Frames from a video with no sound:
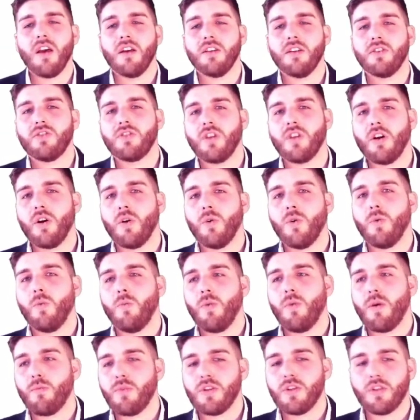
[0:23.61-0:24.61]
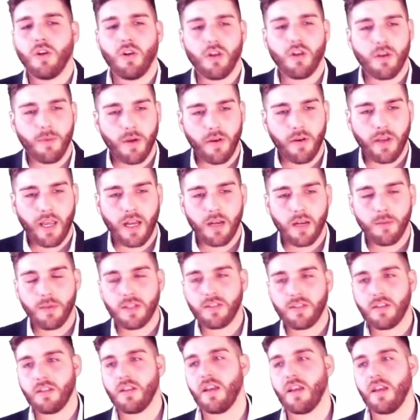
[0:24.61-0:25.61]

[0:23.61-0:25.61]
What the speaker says: And so when we talk about cannabis, it